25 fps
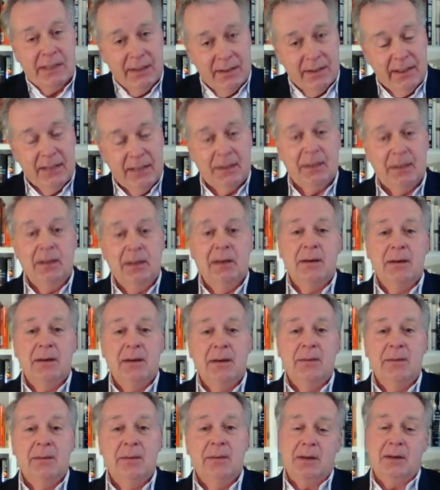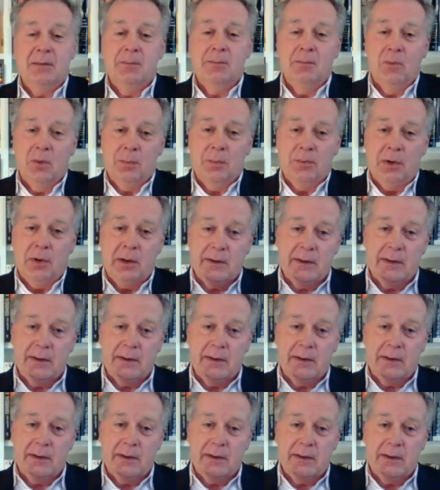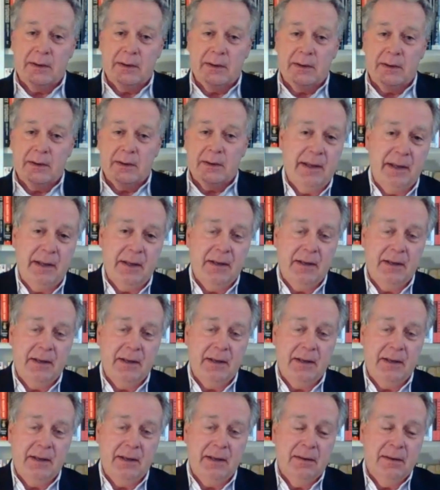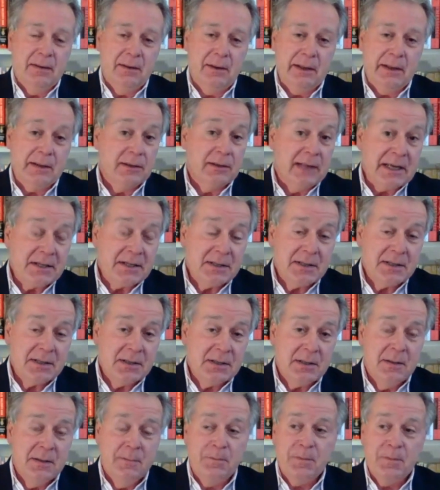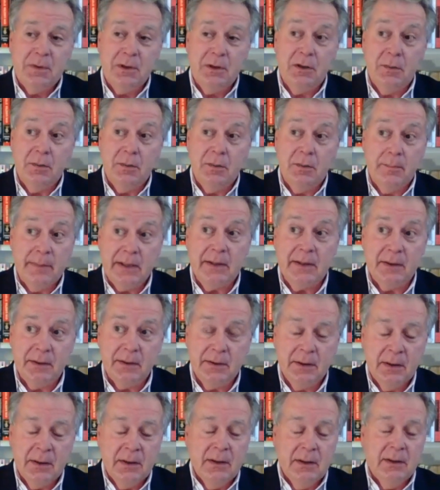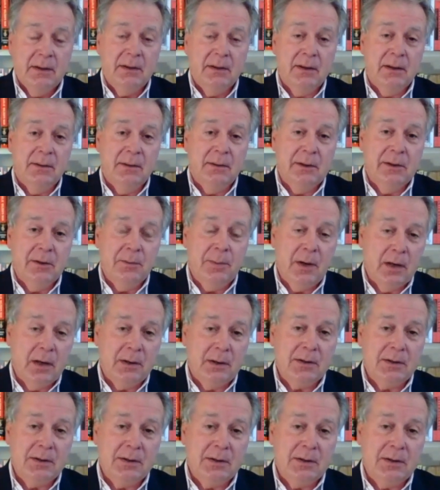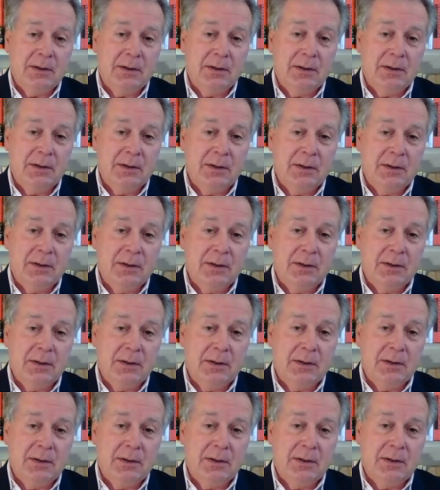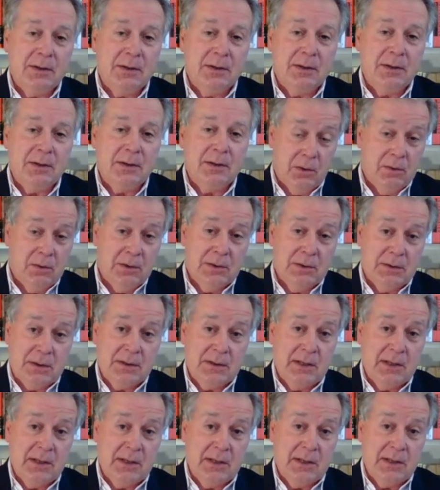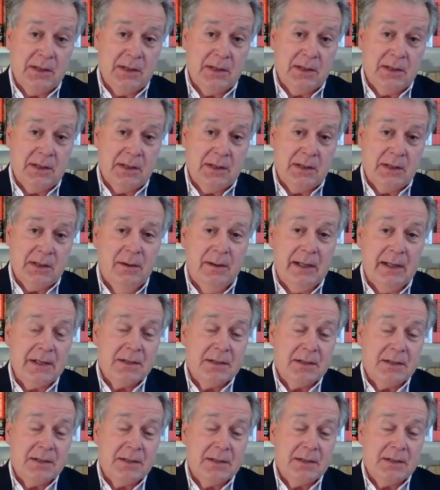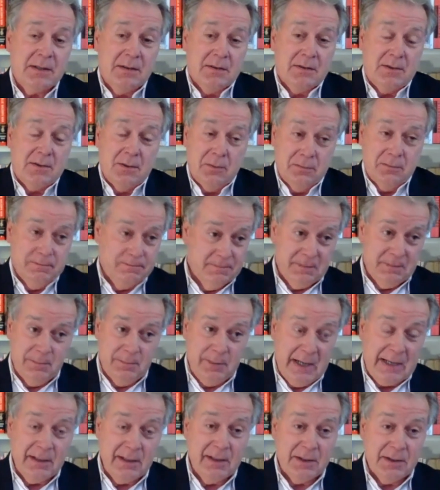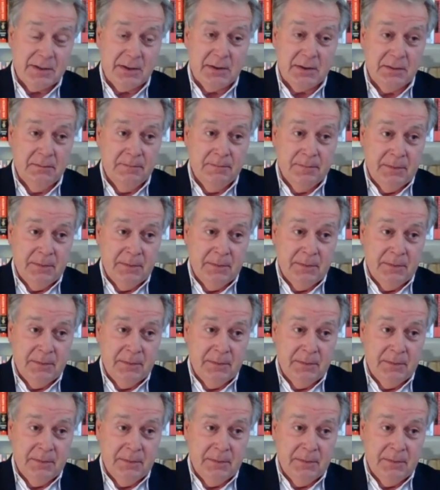that can then be more broadly accepted by a, a less committed uh, or partisan um, follower successor. That's so Biden has